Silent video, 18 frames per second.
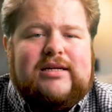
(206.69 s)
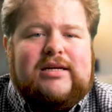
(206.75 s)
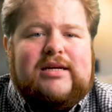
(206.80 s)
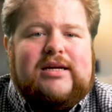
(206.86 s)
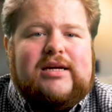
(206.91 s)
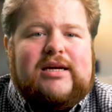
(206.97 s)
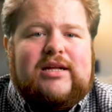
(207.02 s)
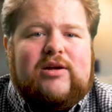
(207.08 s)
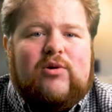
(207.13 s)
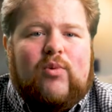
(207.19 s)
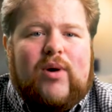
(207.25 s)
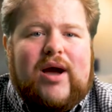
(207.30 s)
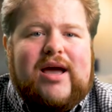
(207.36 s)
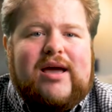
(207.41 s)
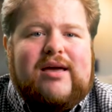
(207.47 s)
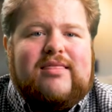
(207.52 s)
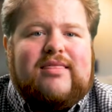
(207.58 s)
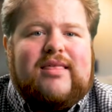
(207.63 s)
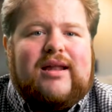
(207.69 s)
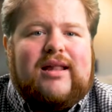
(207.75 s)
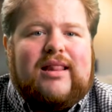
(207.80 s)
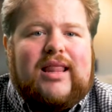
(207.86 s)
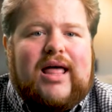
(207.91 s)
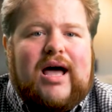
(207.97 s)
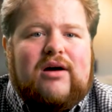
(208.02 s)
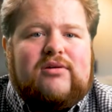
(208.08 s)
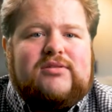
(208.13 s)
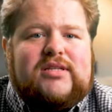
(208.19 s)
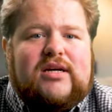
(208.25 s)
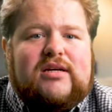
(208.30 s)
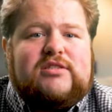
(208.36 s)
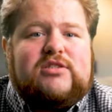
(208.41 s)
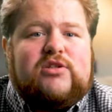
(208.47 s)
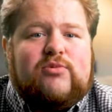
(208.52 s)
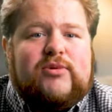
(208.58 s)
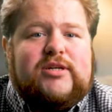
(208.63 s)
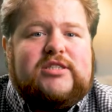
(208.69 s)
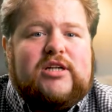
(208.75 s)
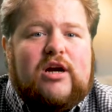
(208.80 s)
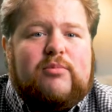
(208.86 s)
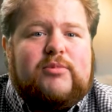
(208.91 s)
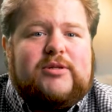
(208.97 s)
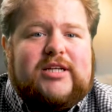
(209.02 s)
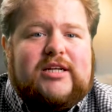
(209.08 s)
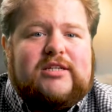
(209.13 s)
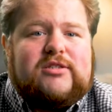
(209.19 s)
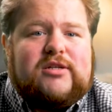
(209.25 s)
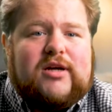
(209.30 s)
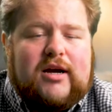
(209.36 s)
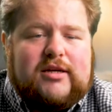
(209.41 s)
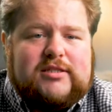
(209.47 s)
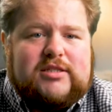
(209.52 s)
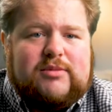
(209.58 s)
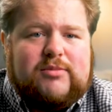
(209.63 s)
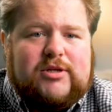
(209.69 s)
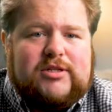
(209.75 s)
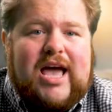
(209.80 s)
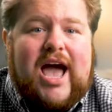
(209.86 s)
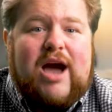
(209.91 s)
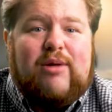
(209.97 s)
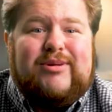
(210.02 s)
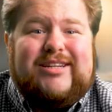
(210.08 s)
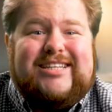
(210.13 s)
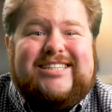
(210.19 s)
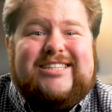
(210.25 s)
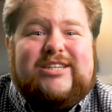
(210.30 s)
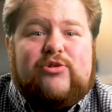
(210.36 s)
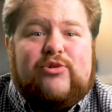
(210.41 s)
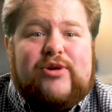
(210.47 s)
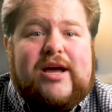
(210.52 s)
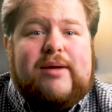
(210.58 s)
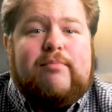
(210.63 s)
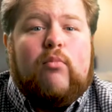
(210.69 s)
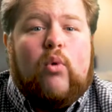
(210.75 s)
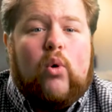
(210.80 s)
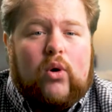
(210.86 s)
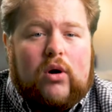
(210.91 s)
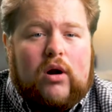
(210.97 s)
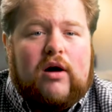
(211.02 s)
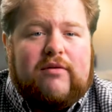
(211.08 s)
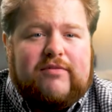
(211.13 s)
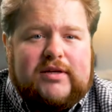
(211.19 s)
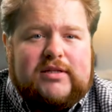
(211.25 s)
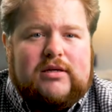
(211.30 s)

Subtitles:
in a way that allows us to reach our potential customers, and we need to create more of it.